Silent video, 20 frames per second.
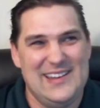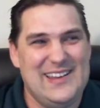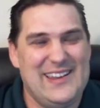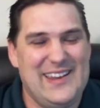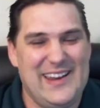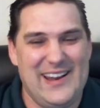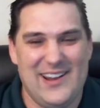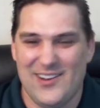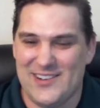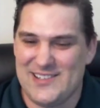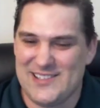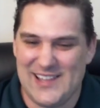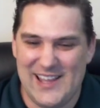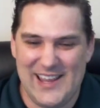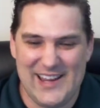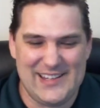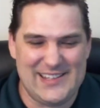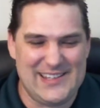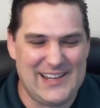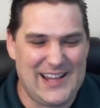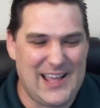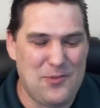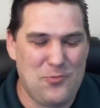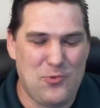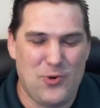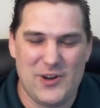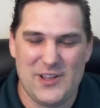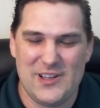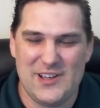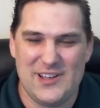You know, it's like, did I
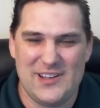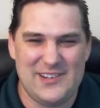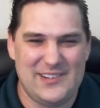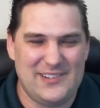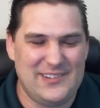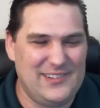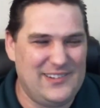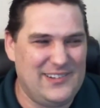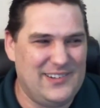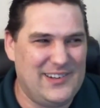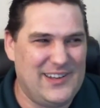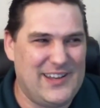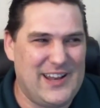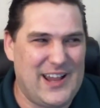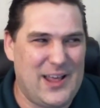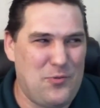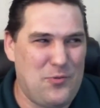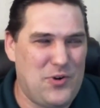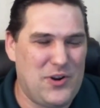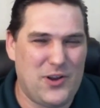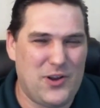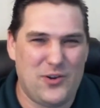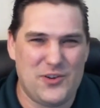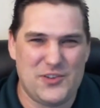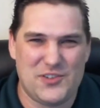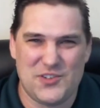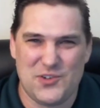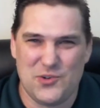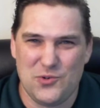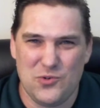want to go to
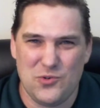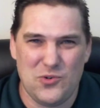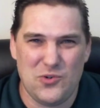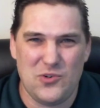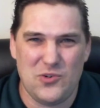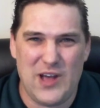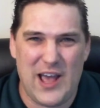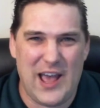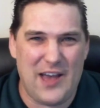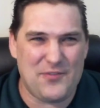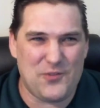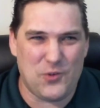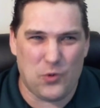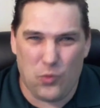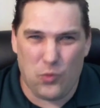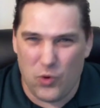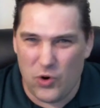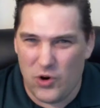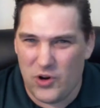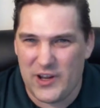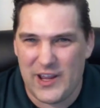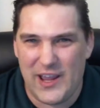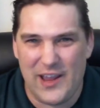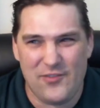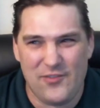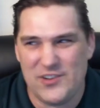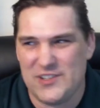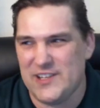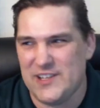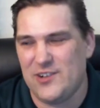school after work
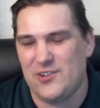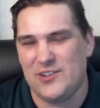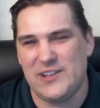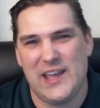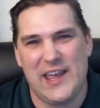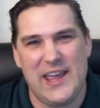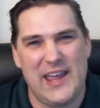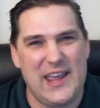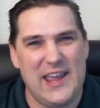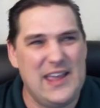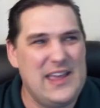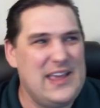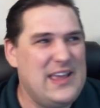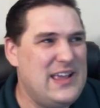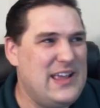every single day,